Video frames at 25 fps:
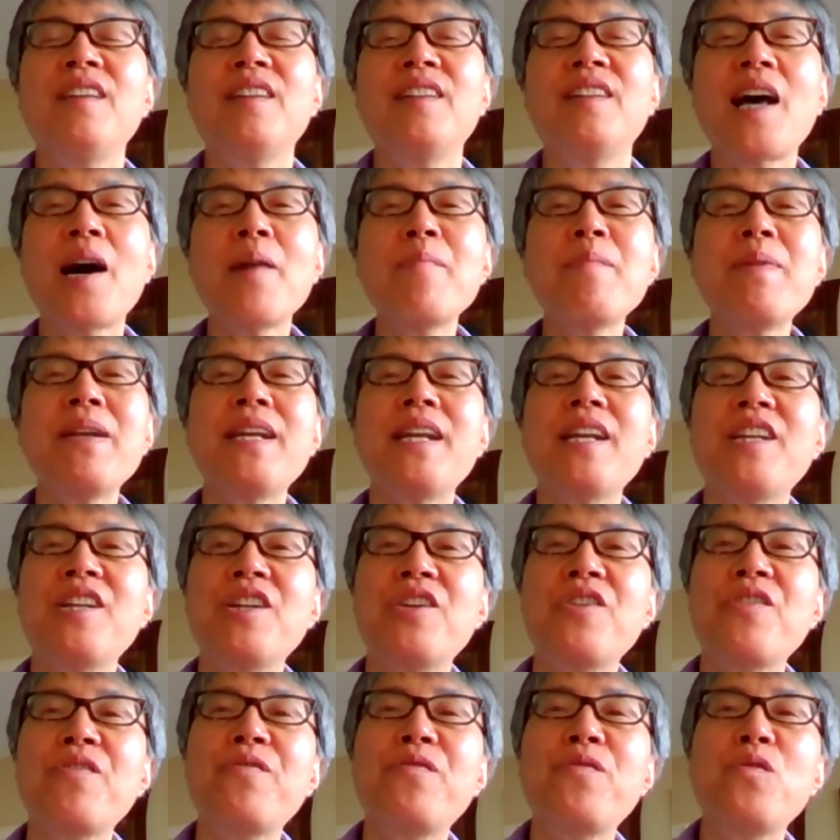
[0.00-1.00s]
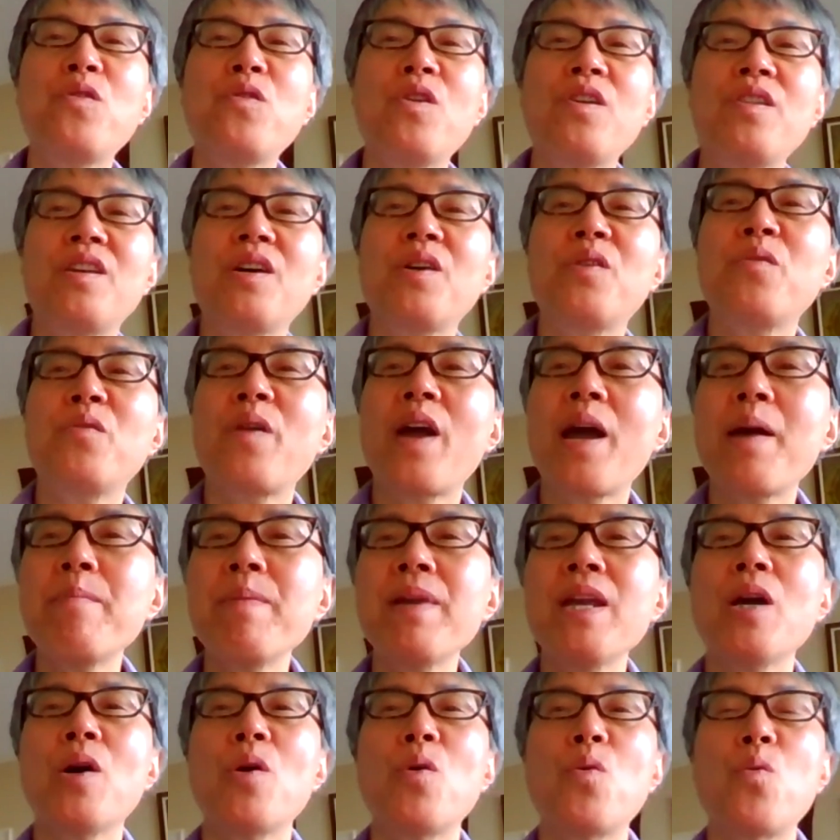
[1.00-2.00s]
nominated for the
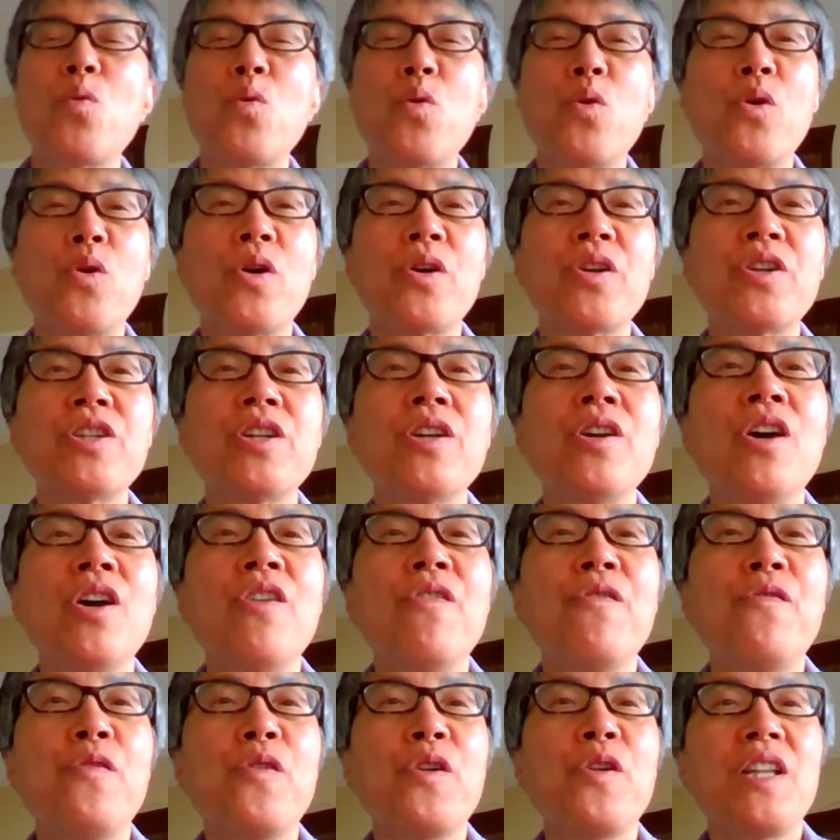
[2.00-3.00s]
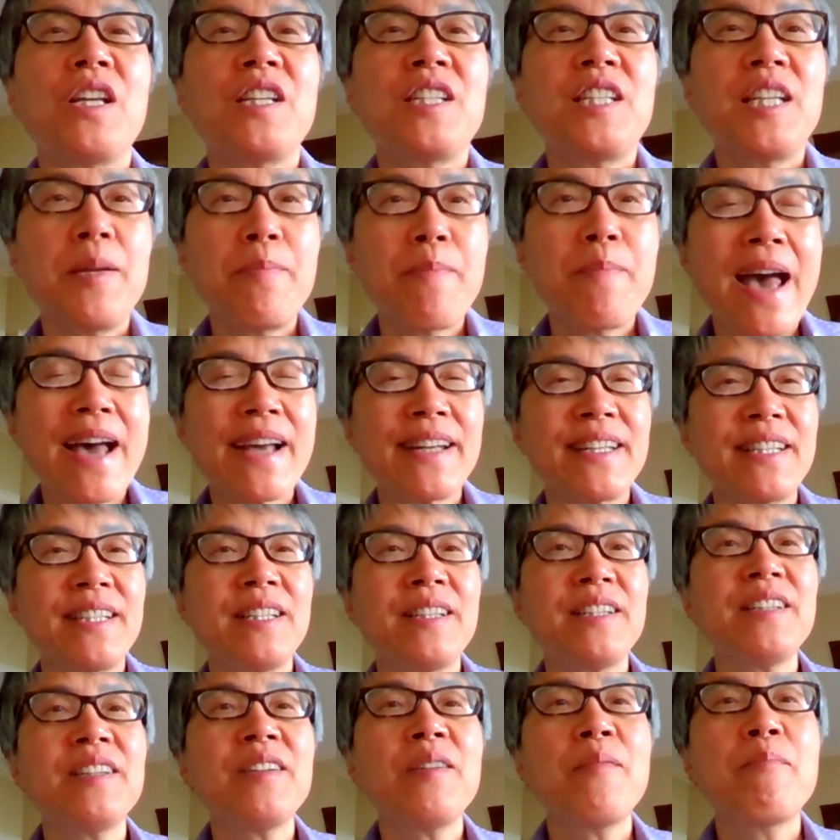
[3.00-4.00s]
Grammy Award for the
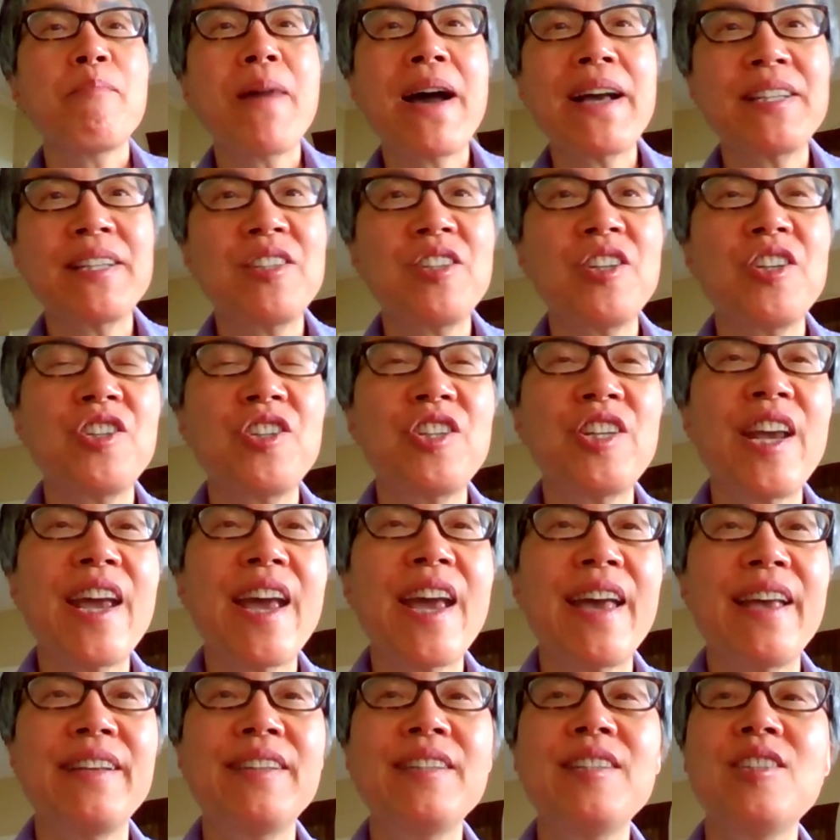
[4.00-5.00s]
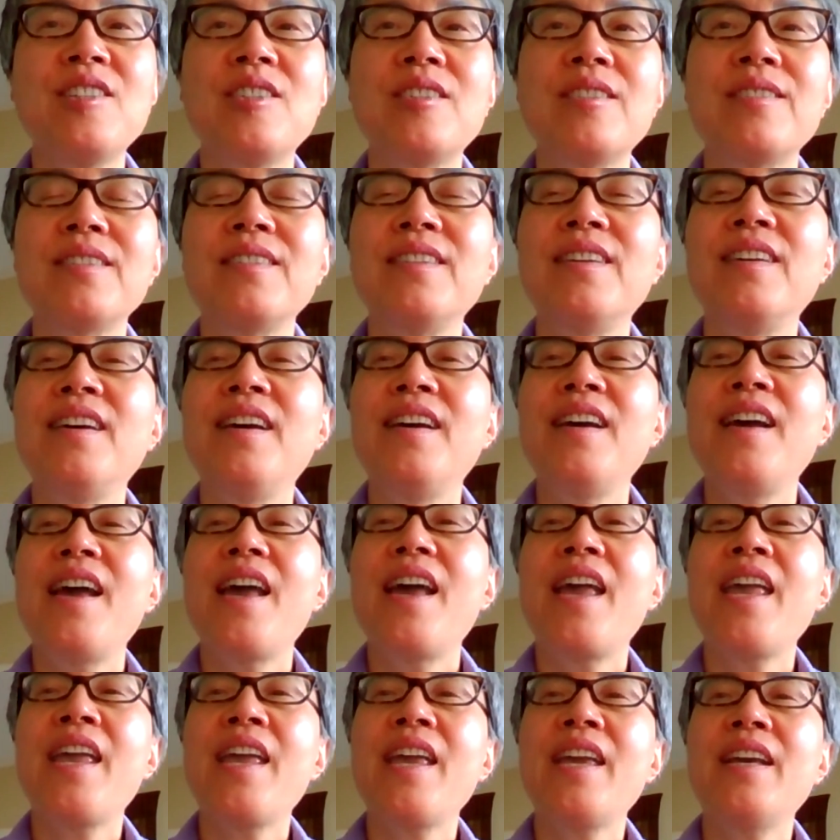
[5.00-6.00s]
Tibetan MasterChant.
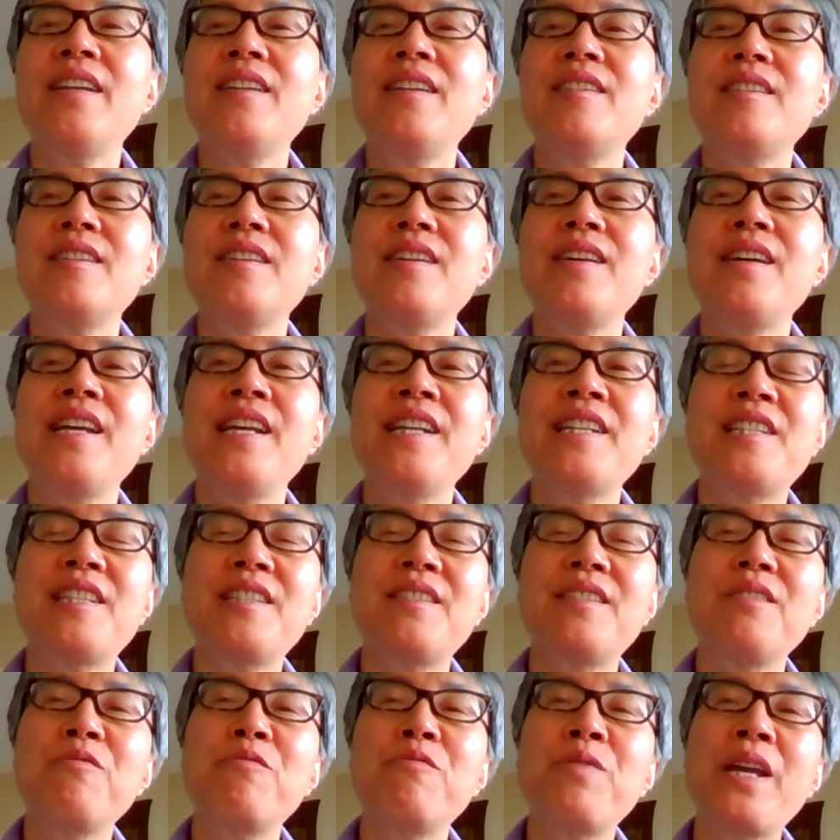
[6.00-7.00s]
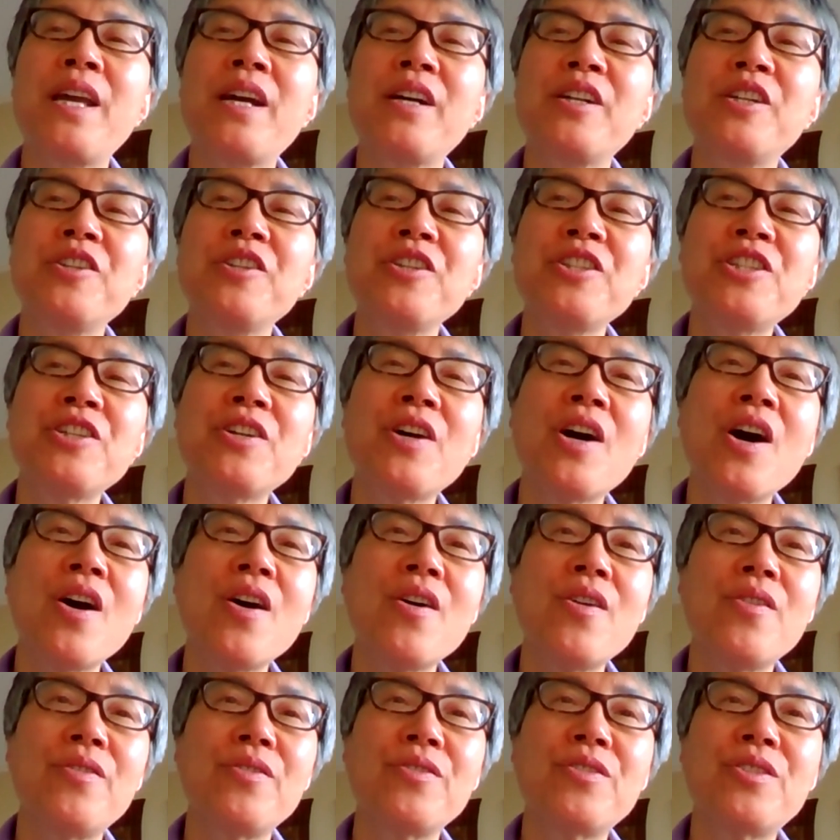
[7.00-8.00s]
And we are going to
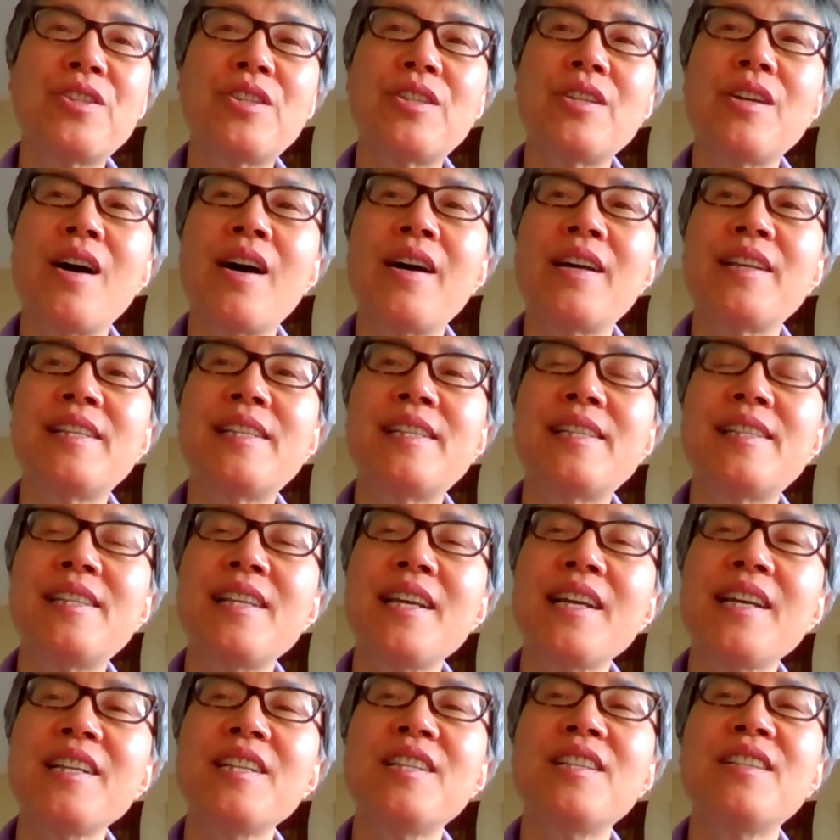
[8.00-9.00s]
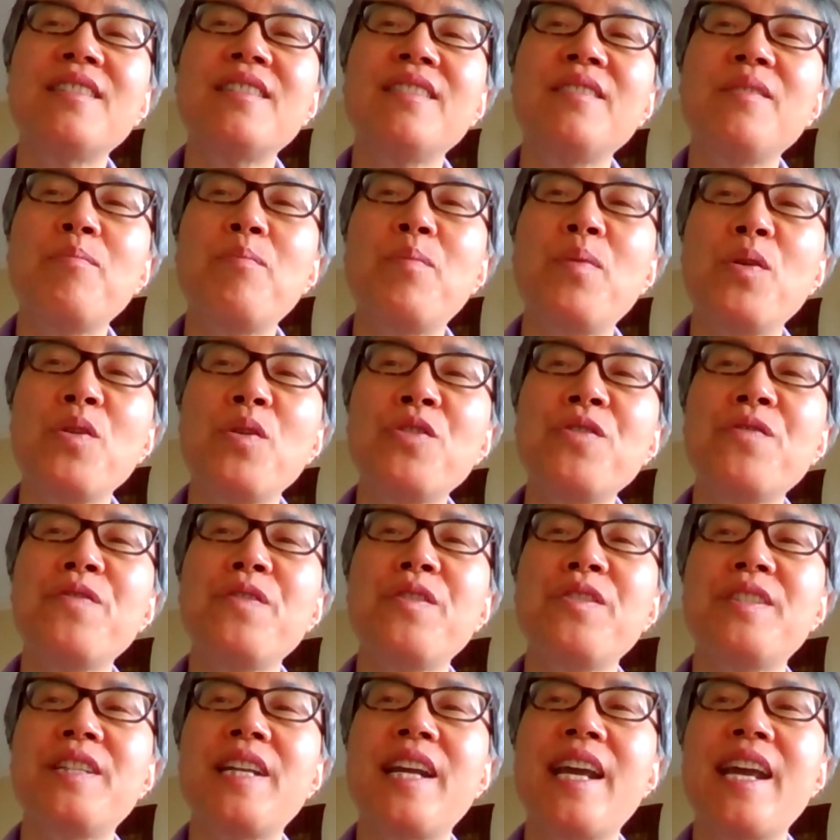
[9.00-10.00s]
host 6
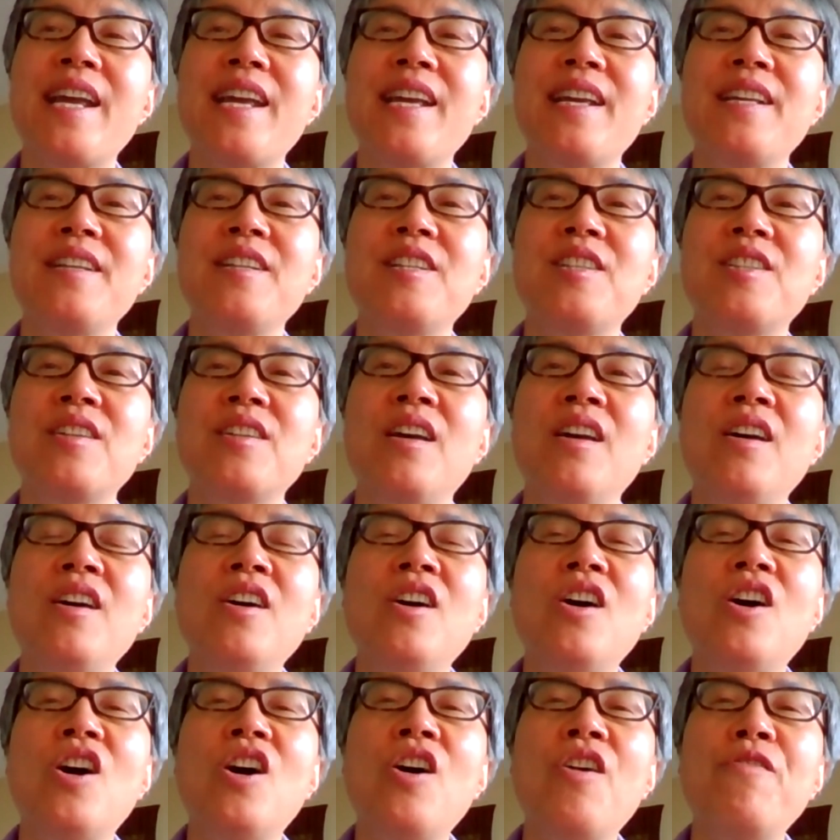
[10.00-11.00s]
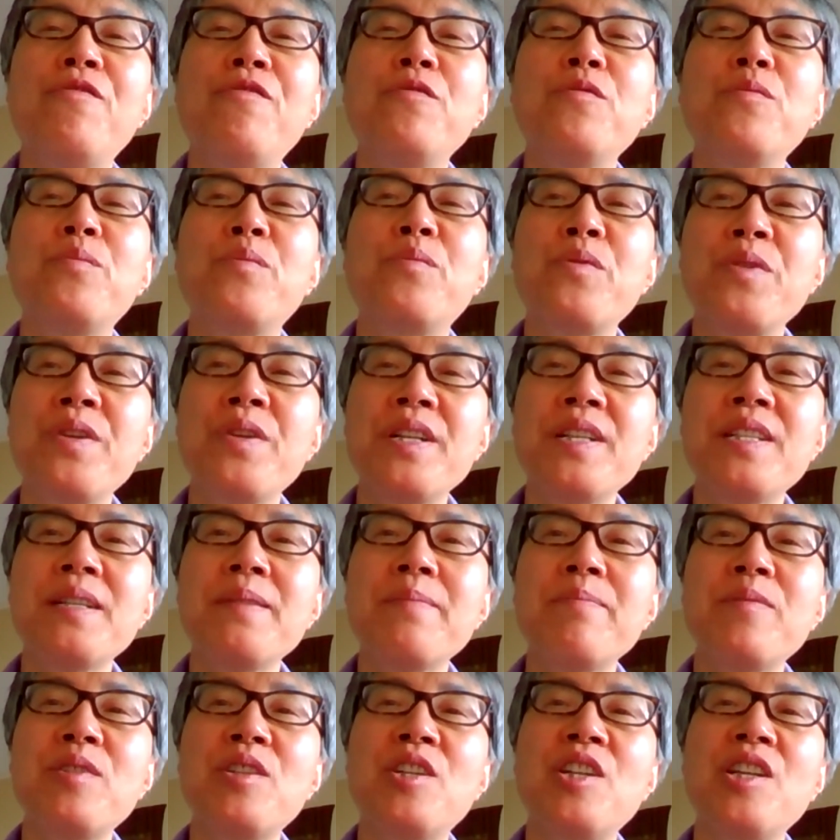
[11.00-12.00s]
beautiful days of
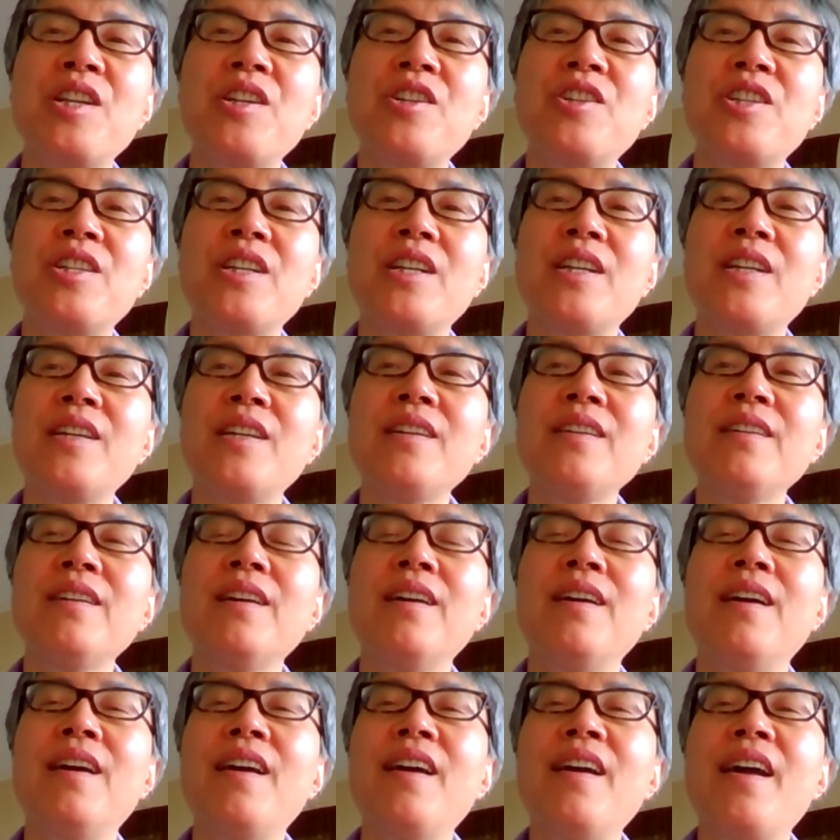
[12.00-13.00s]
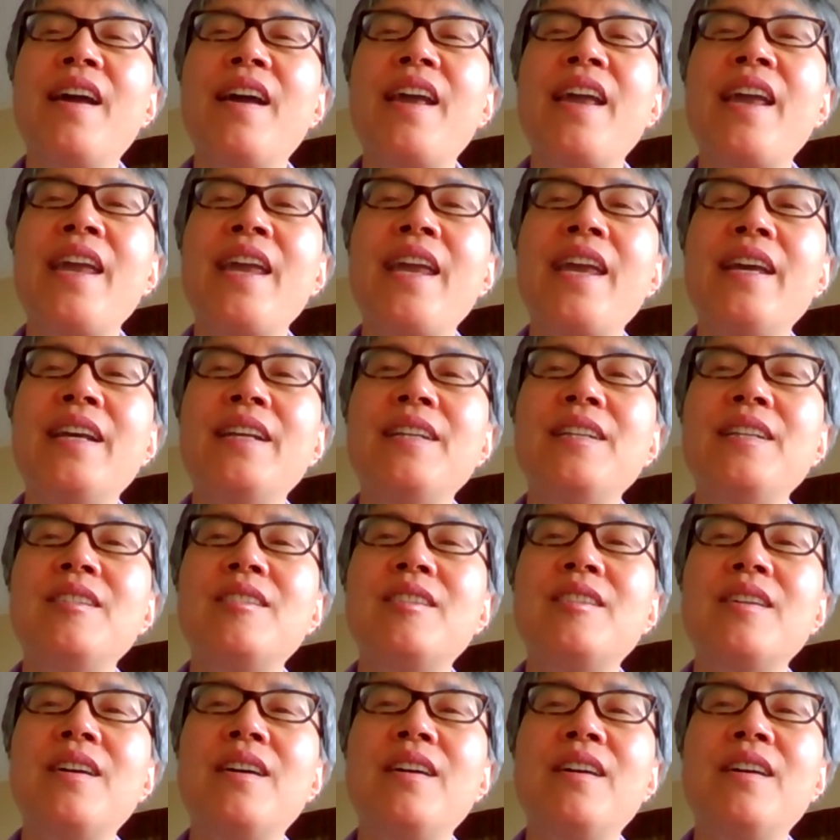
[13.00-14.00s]
Buddhism teaching and